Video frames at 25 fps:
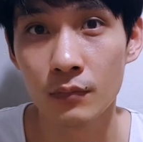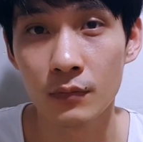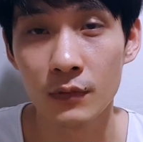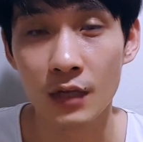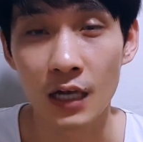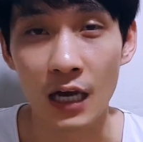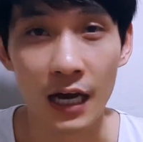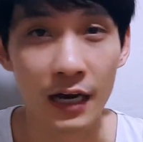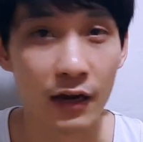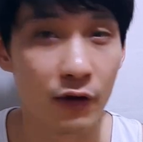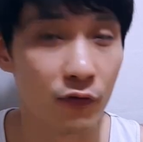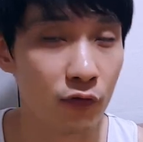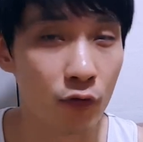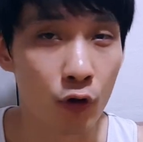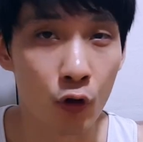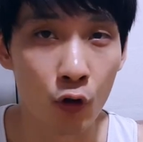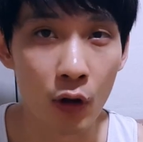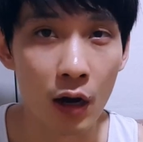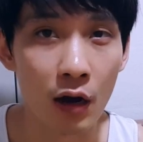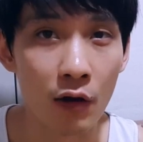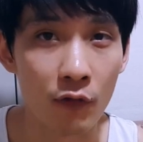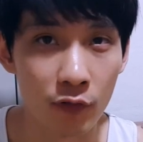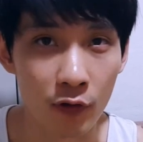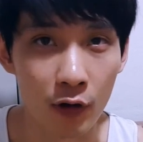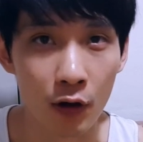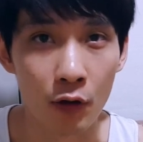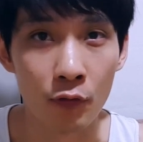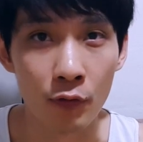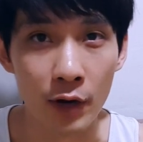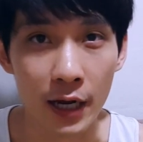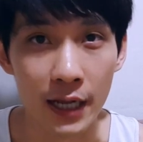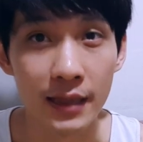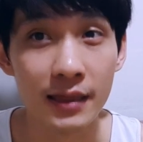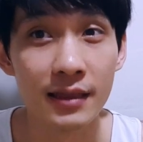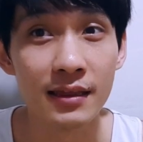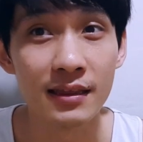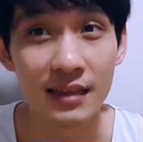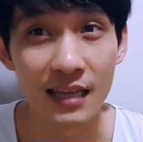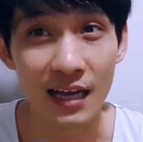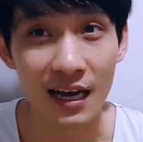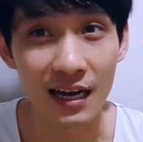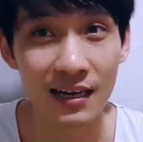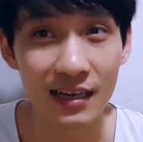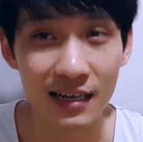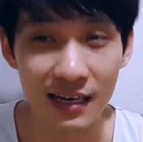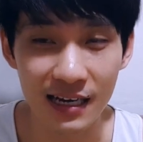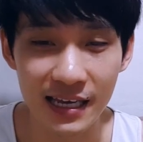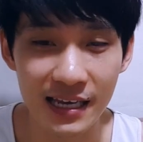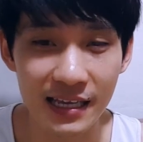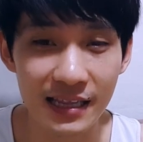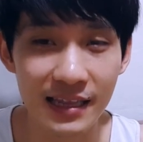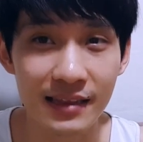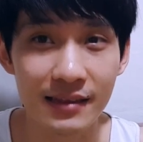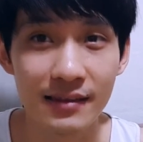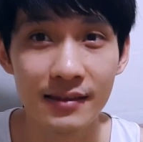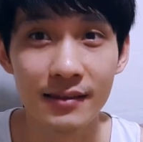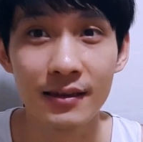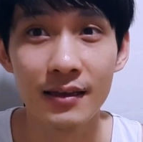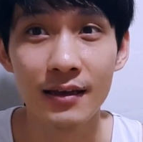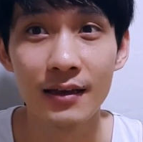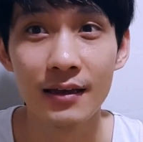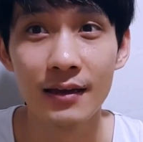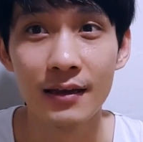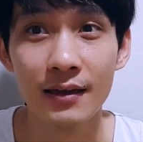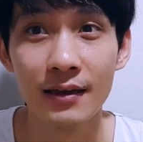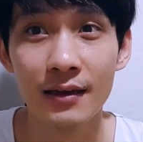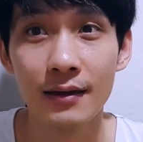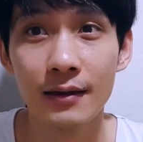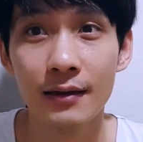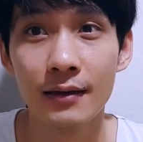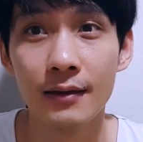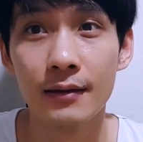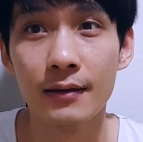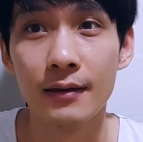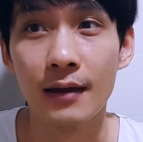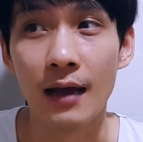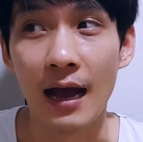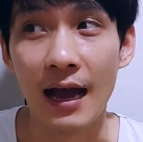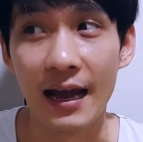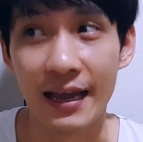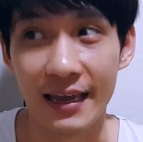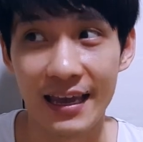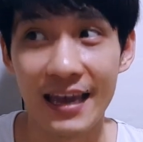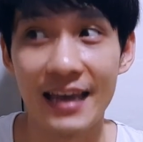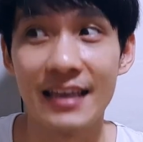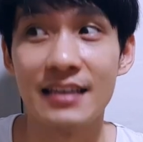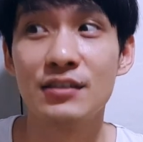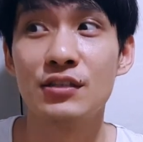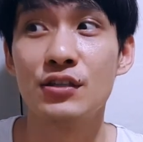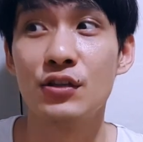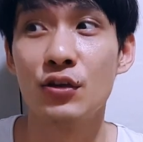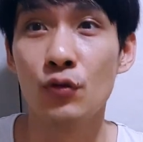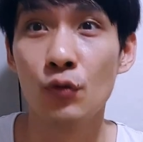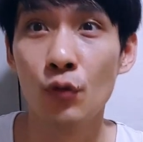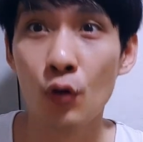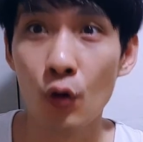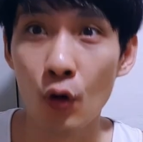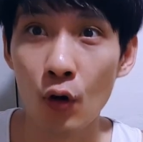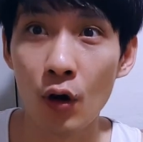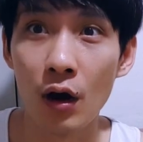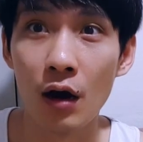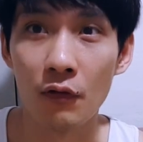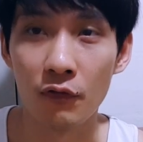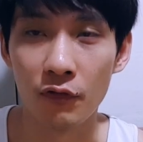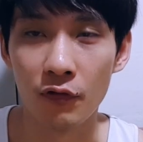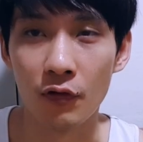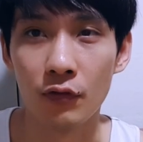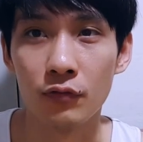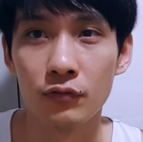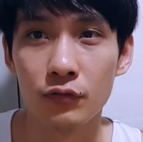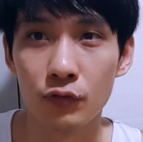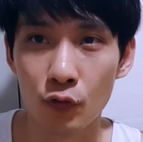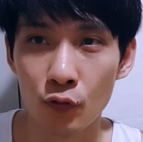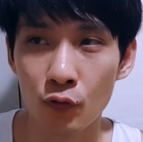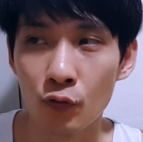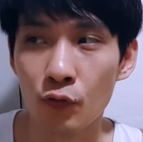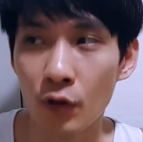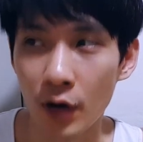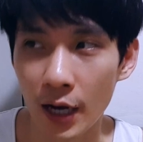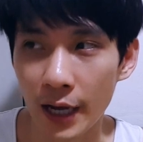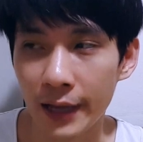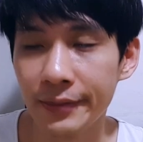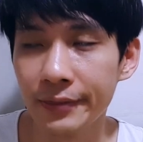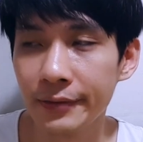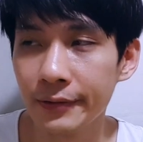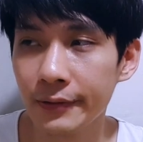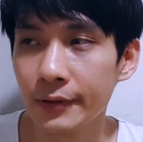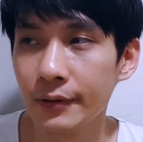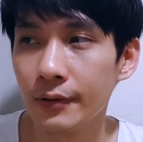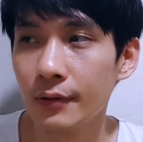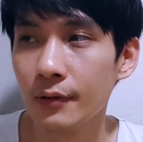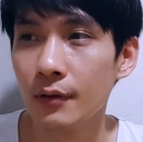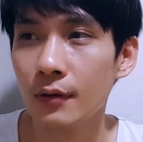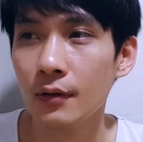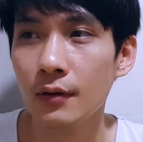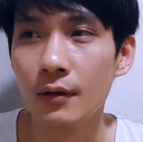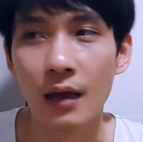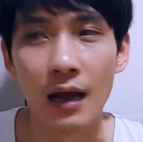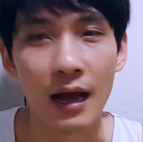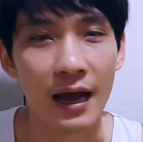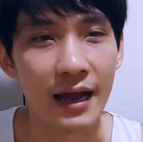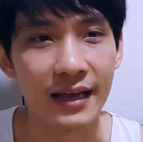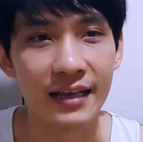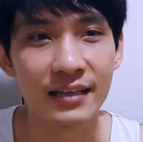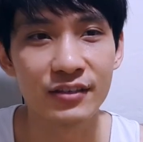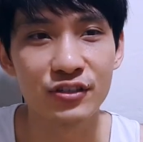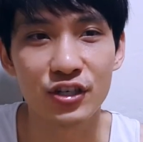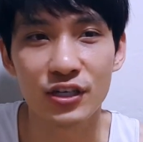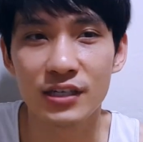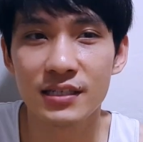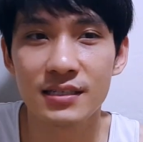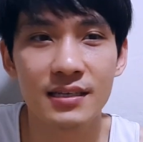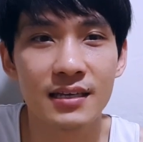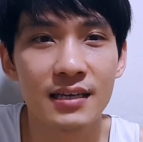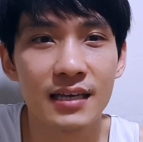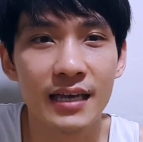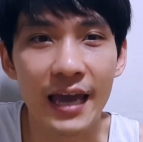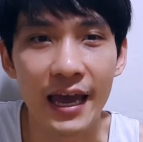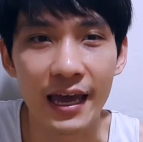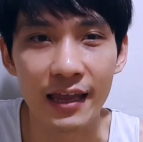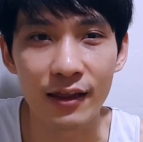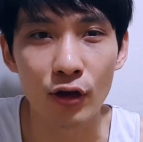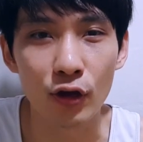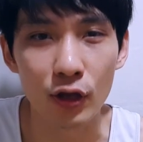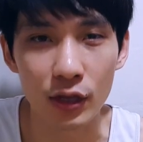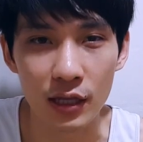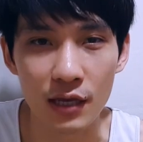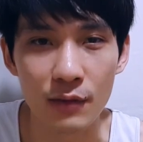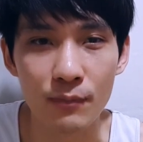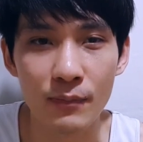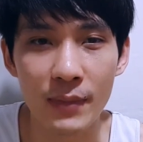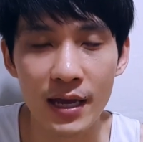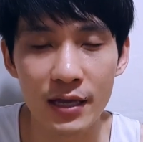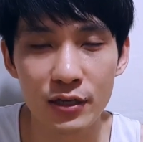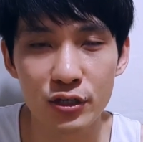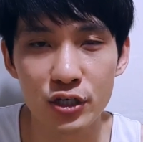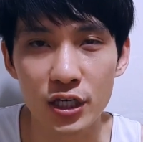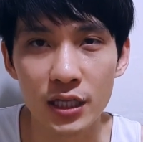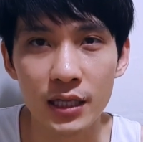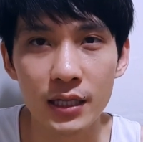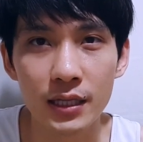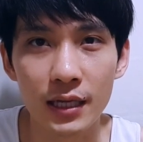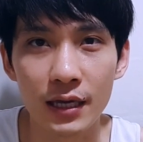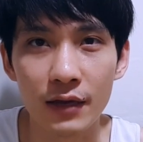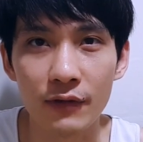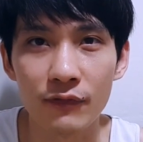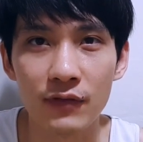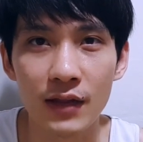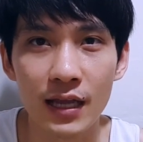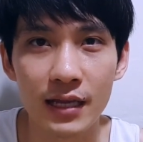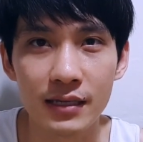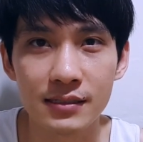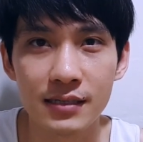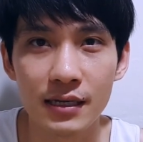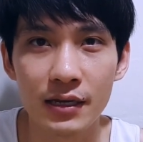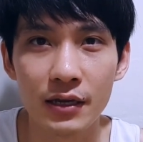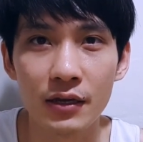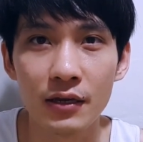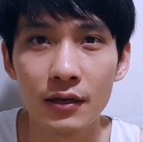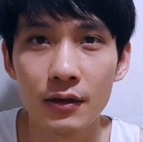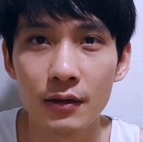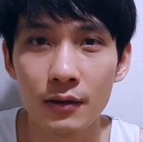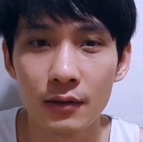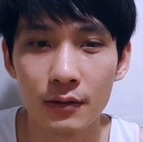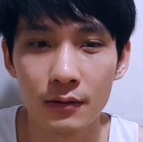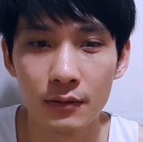kind of go out for a run. Luckily, I can still go out to run. I just cannot imagine if, let's say,